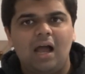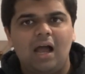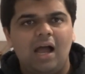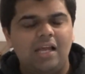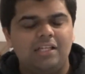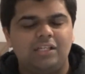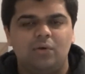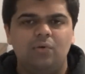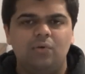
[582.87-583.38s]

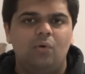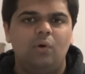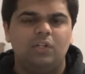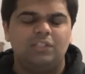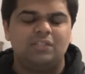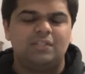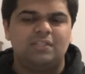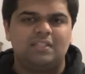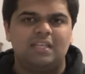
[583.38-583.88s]
don't know what
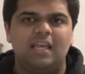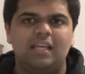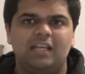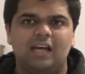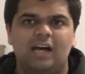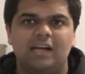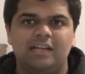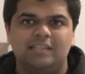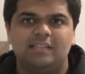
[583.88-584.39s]
to say,
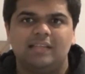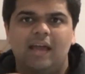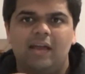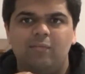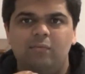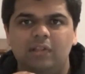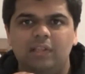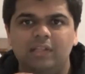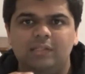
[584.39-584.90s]
guys. I
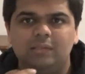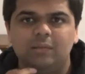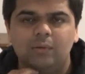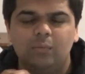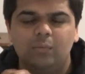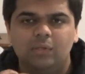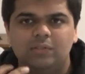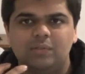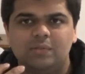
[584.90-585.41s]
really don't know
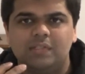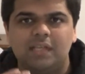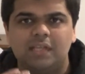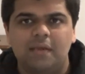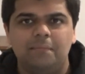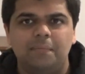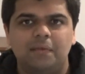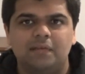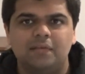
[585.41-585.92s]
what to
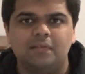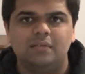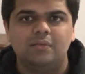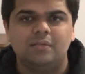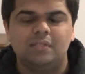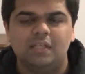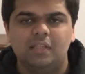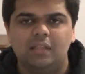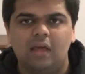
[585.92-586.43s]
say, because you
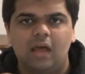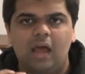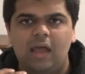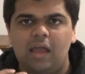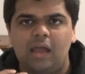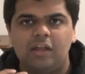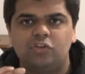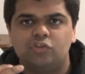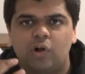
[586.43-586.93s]
see,
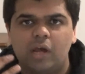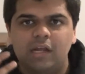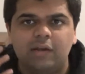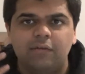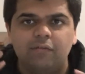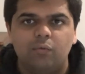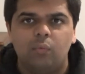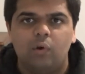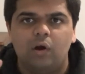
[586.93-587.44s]
I tried
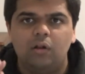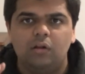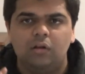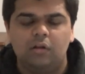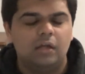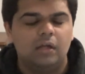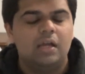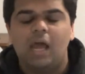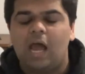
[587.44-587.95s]
everywhere.
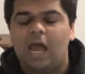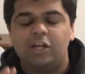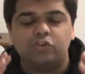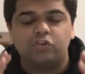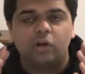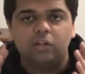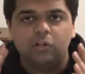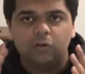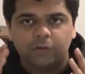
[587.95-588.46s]
I
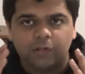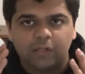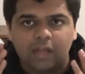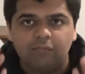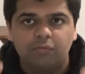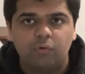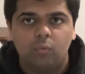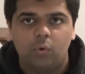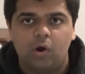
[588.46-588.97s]
tried looking
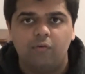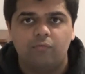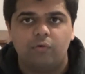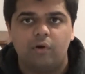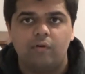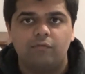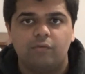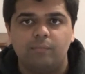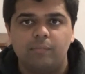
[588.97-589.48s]
everywhere for
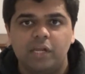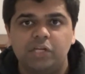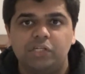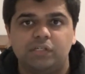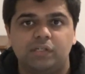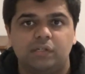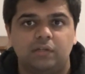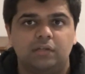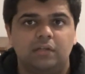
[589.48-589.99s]

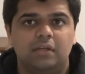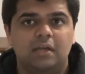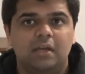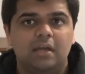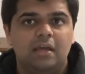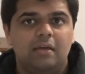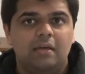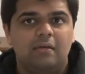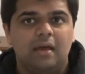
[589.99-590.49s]
information,
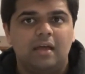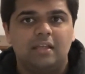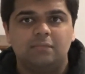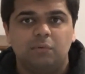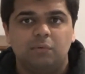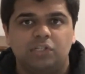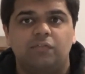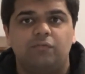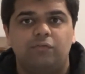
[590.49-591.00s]
as
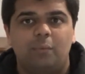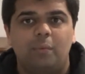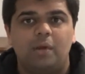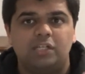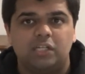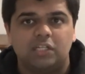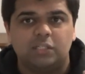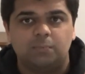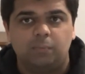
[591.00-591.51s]
much
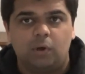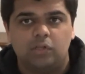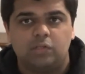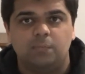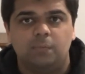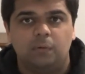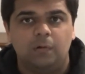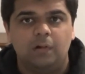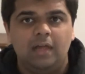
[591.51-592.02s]
information as
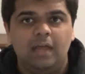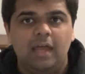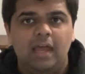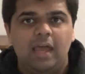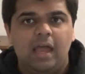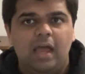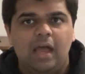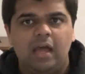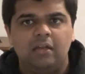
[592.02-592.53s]
possible,
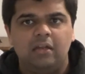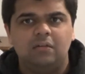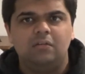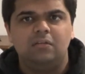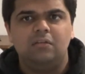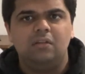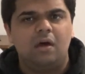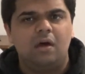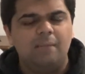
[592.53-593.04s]

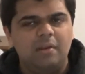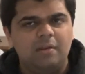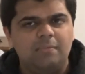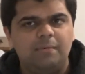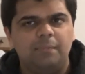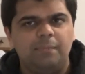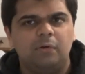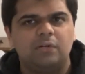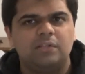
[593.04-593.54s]
and not many
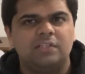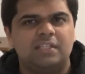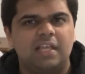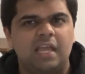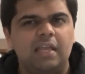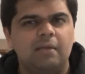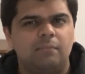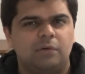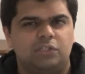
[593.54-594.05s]
people are
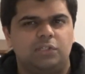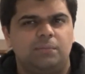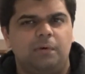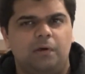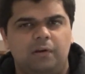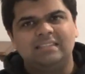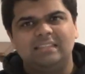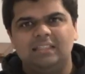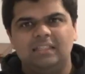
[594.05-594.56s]
saying much
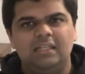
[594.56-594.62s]
about it.